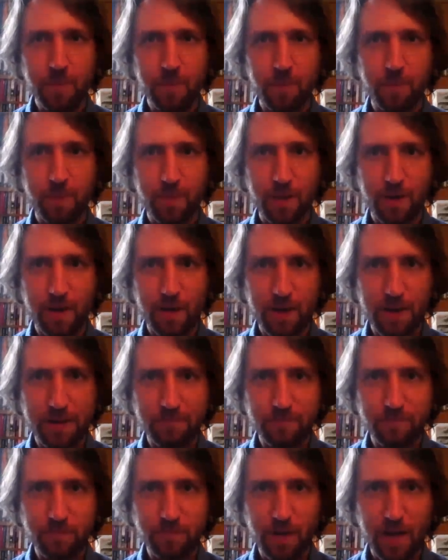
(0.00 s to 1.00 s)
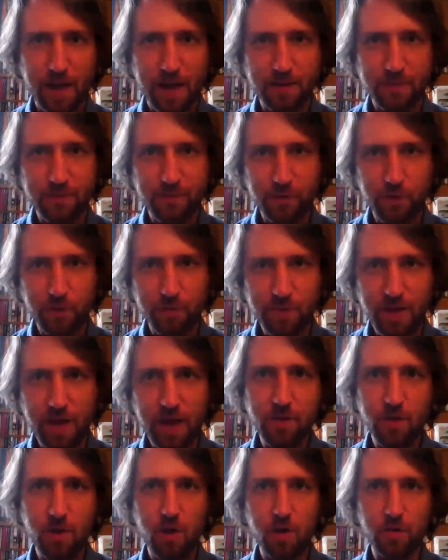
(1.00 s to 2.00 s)
And from
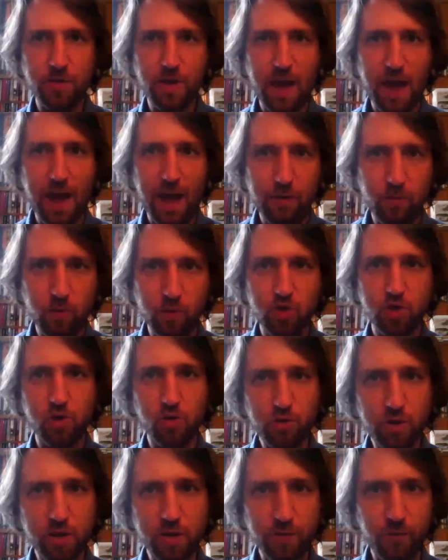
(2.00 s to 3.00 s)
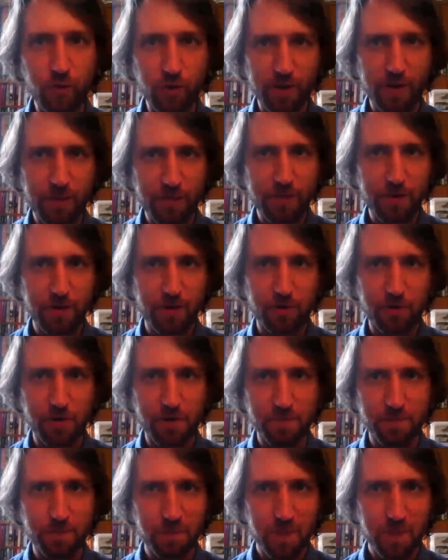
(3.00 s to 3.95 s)
then on, I was looking for a theory.